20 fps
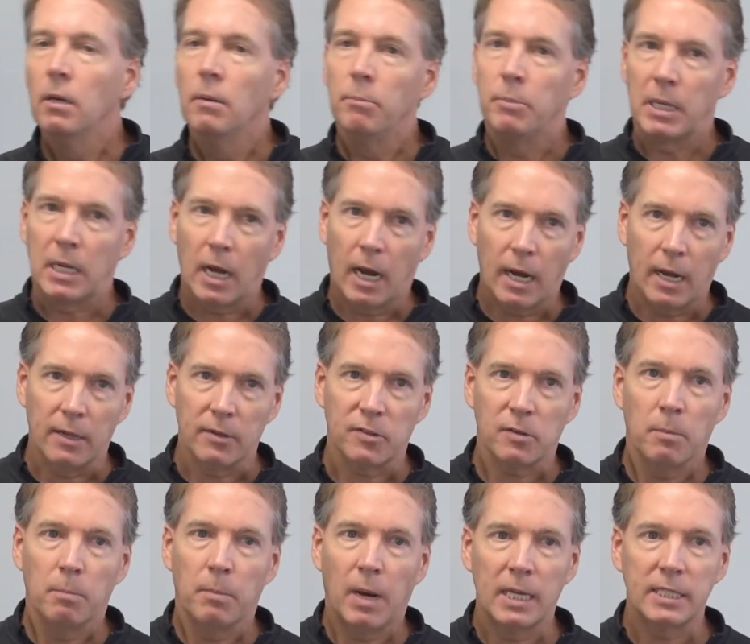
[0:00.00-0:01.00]
because
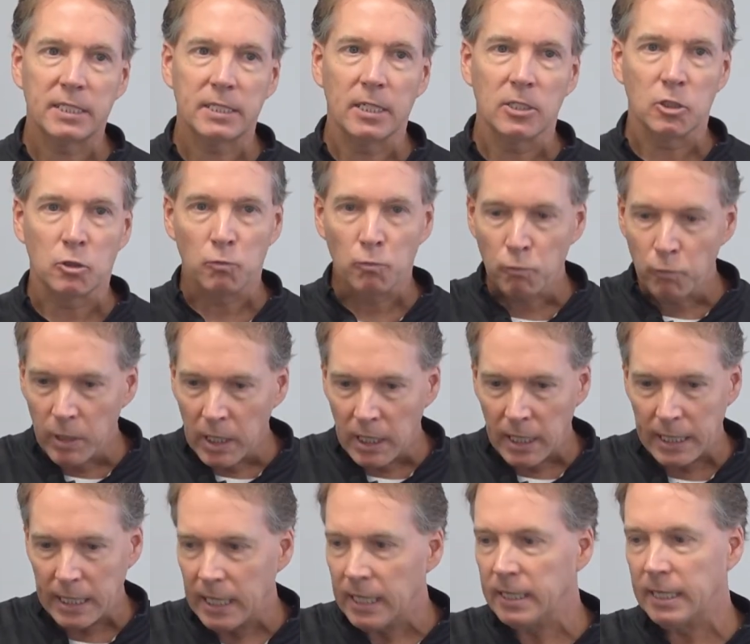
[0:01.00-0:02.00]
my son's
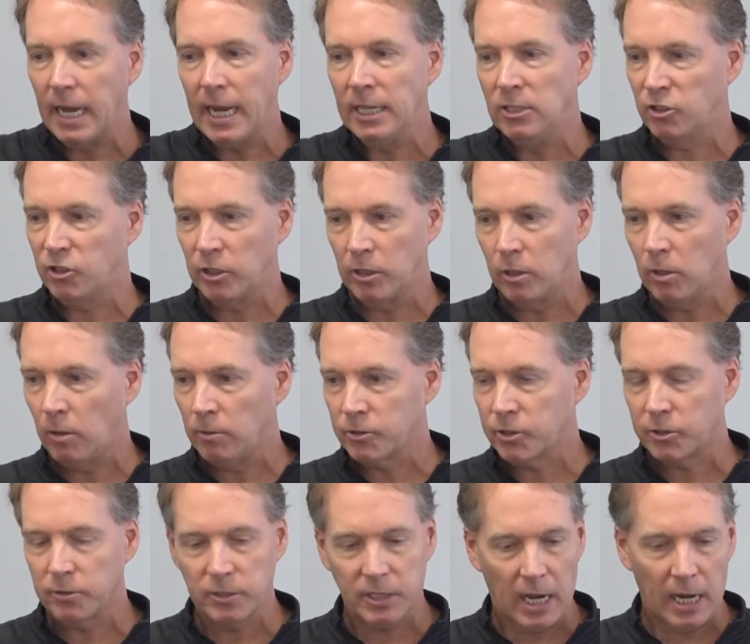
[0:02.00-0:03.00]
really into ancient
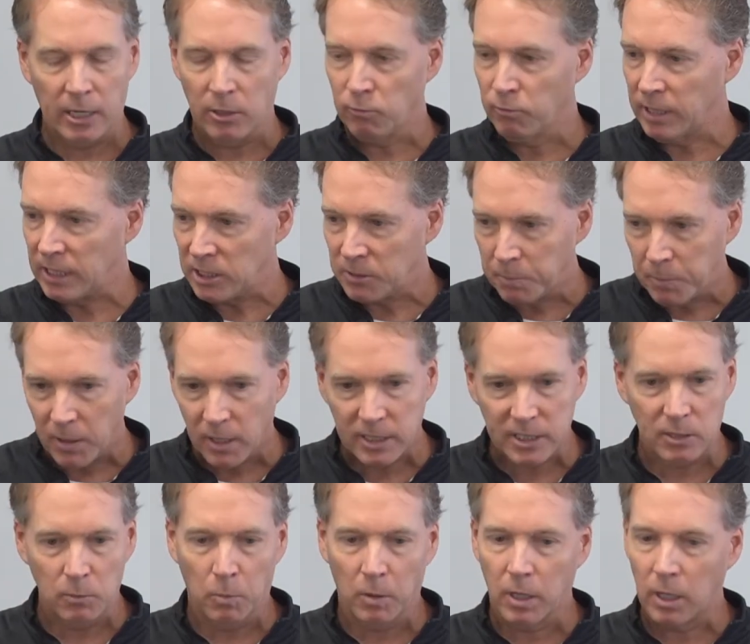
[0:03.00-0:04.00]
cultures and he reads
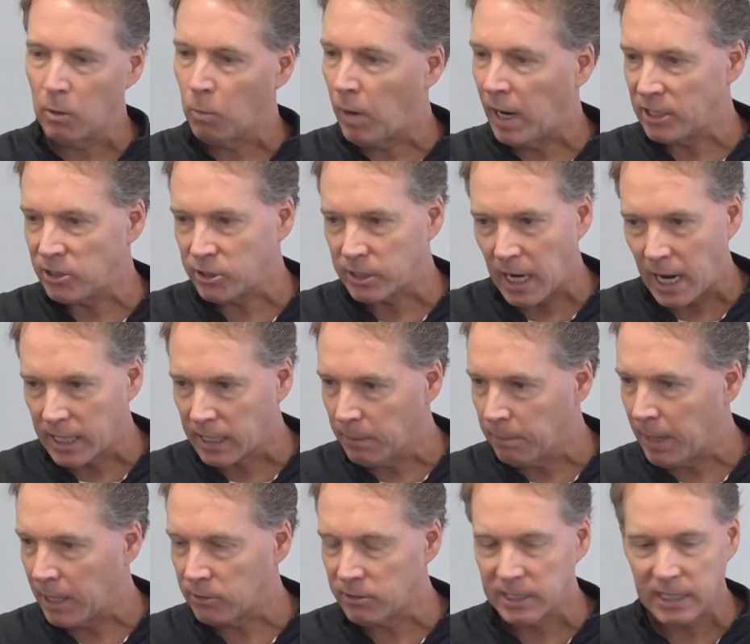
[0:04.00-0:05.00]
books and we're going to watch
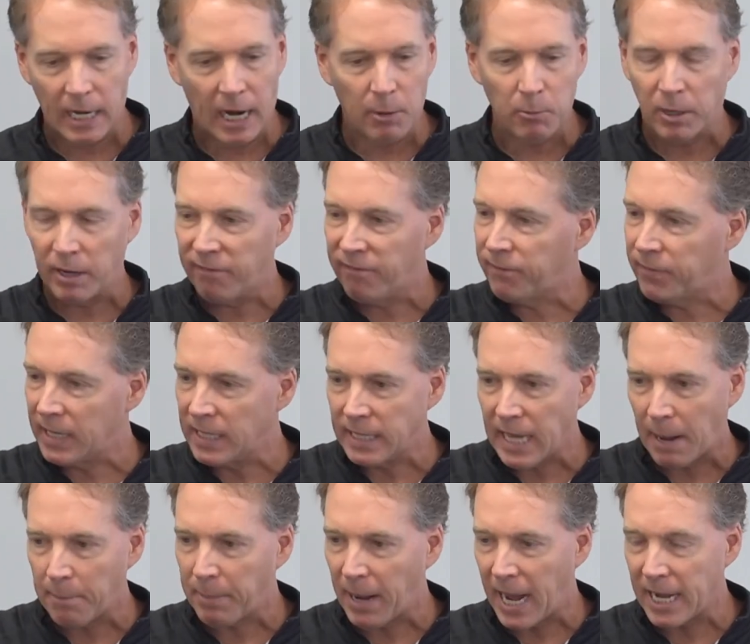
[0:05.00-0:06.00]
documentaries and I want to feed
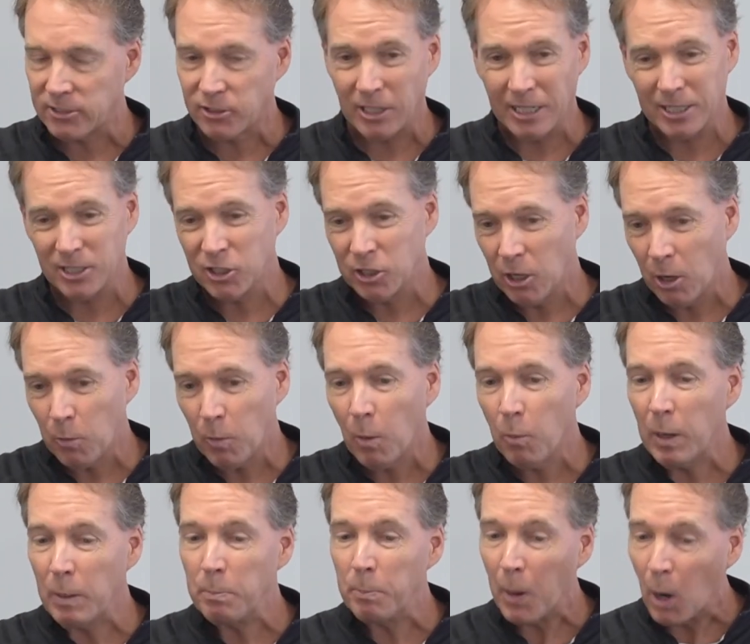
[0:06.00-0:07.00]
that passion because you know what
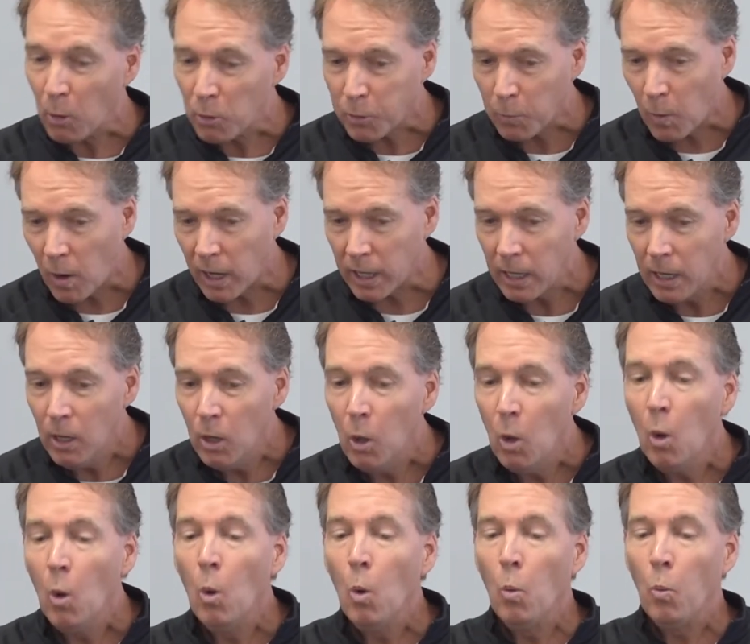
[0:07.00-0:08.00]
we both want?
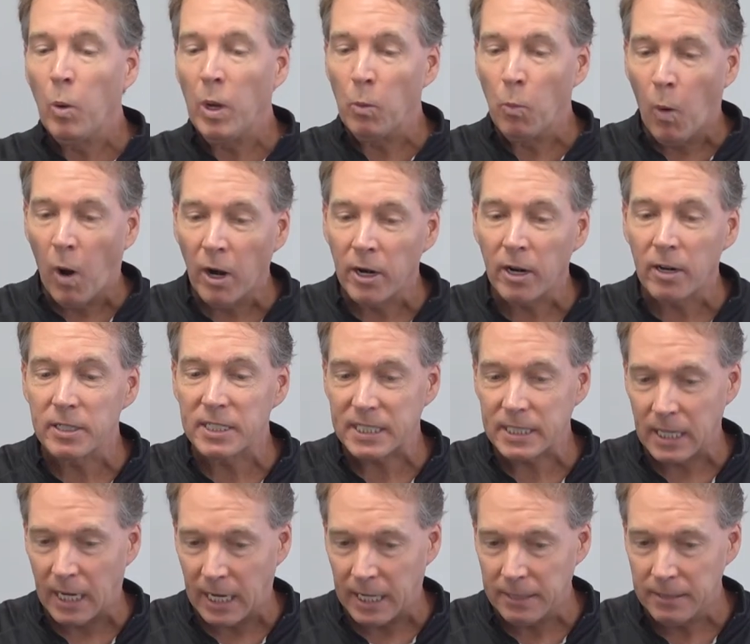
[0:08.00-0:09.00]
We want our
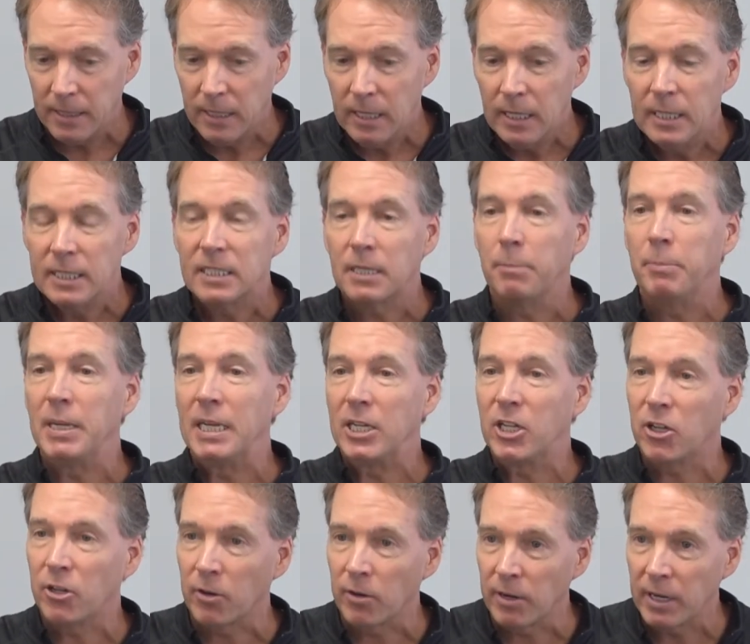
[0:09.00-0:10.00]
son to be
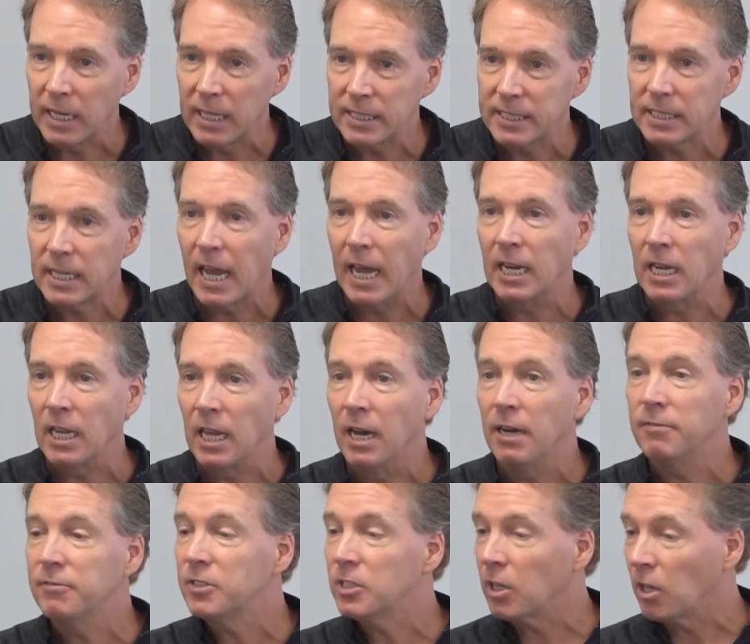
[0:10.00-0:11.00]
curious and
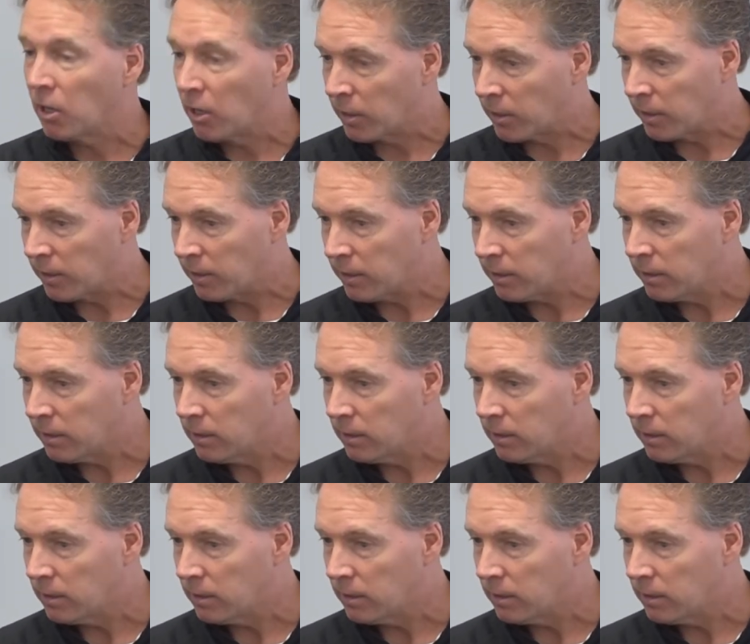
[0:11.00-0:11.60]
love to learn.